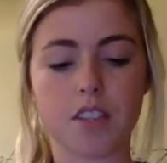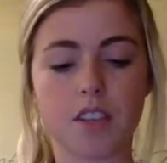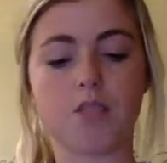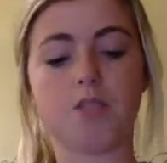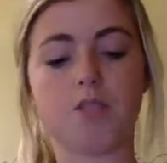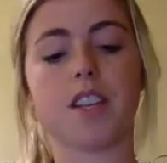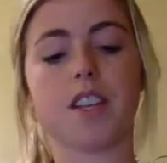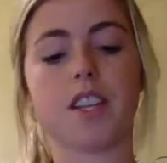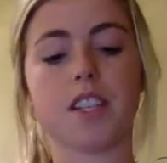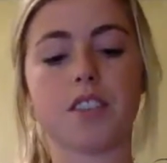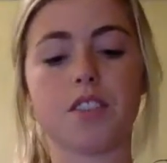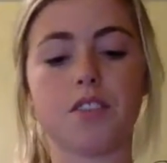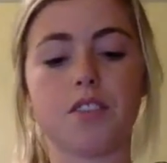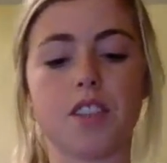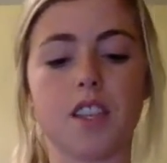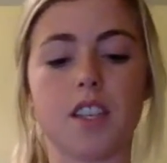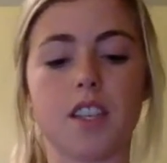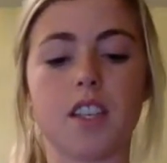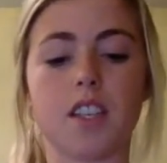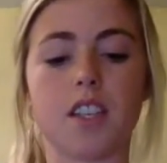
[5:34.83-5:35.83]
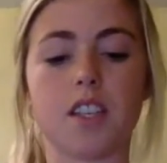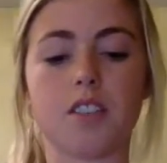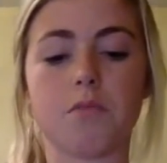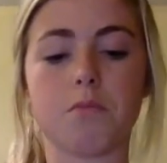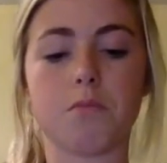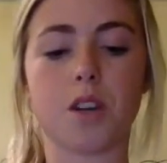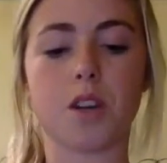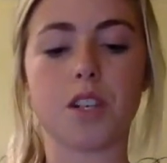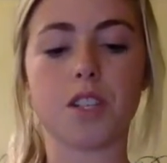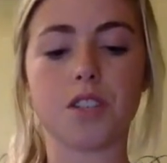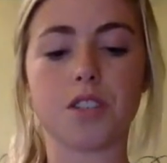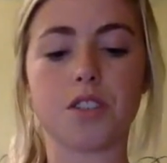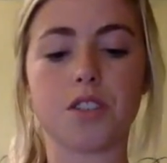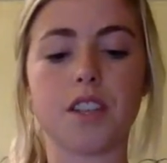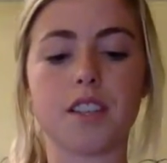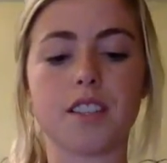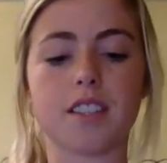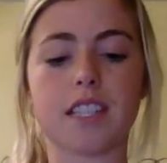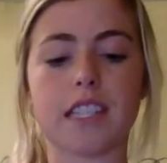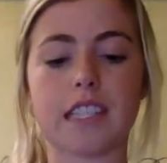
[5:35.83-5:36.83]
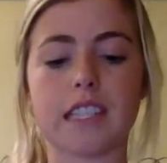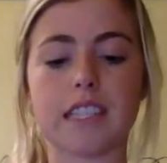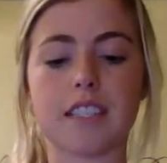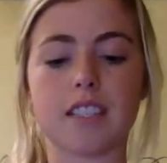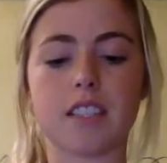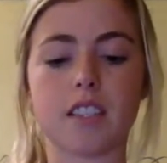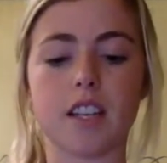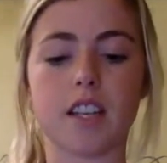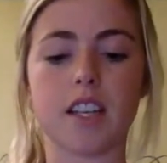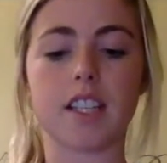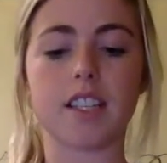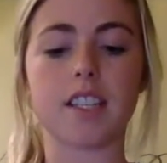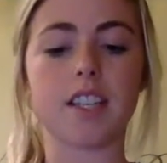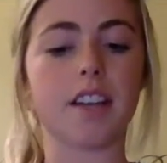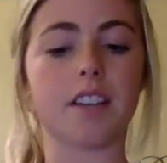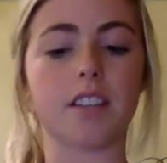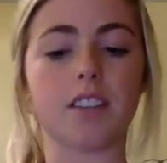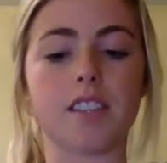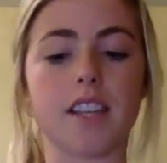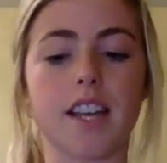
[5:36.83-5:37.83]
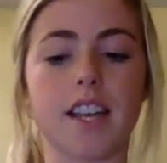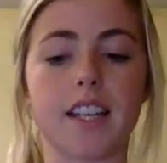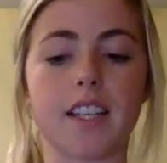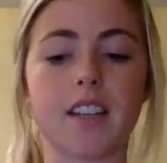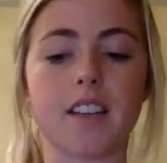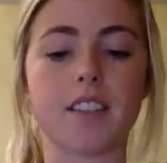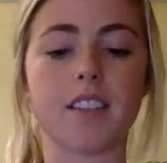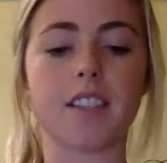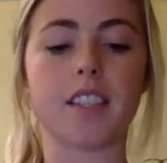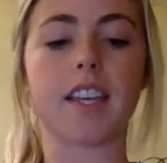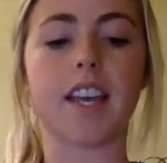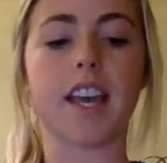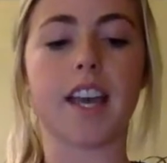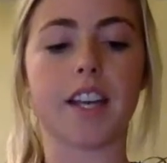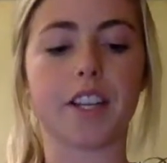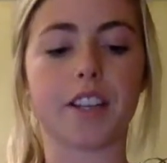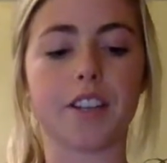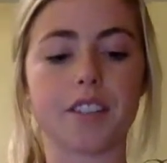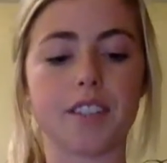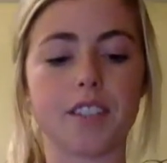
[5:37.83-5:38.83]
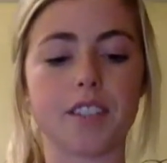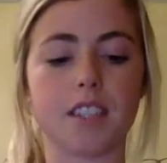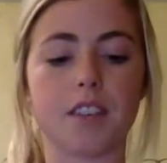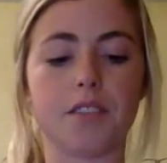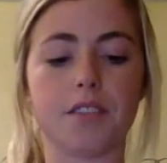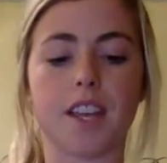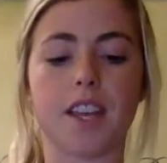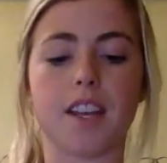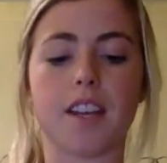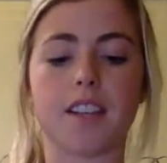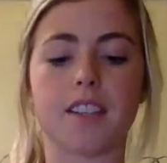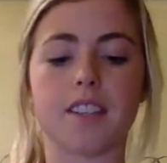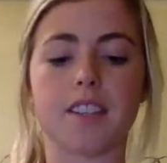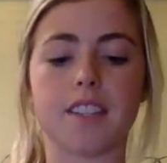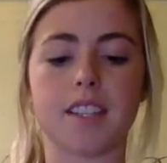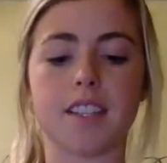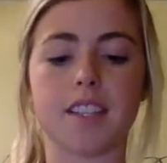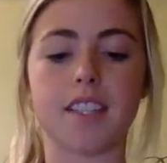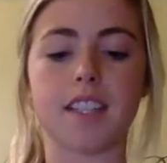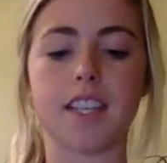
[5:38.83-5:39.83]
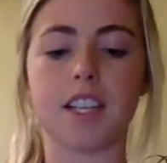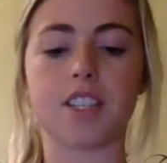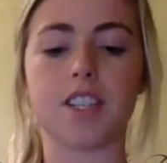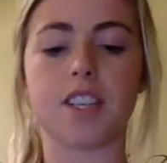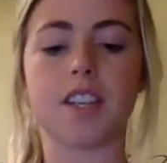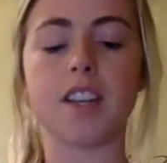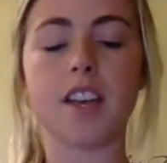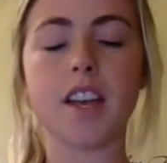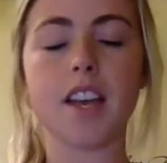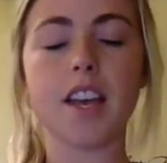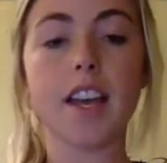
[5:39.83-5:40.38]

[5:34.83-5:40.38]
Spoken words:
According to the March 2016 study titled Diagnostic Accuracy of Canine Scent Detection